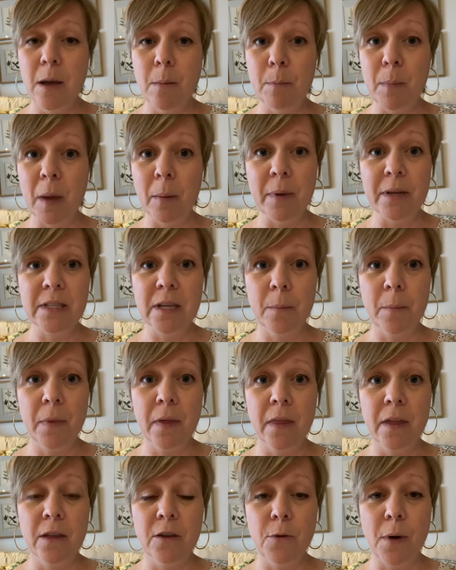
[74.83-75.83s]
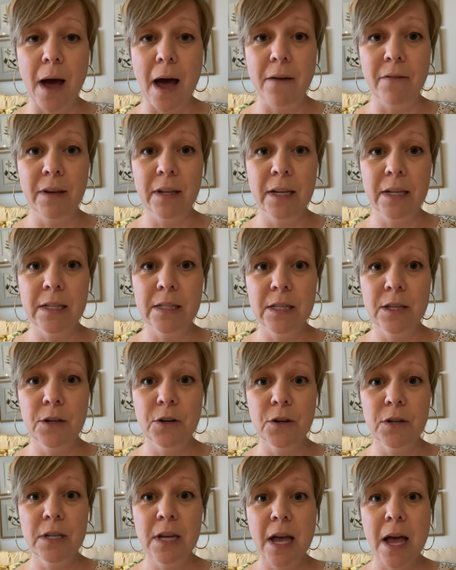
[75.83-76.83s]
maybe something that you haven't
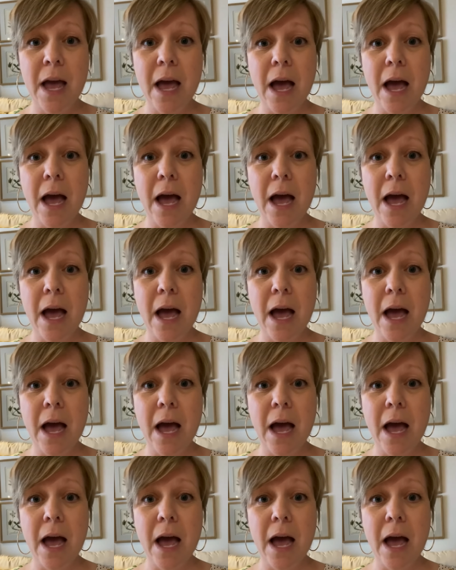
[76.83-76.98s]
considered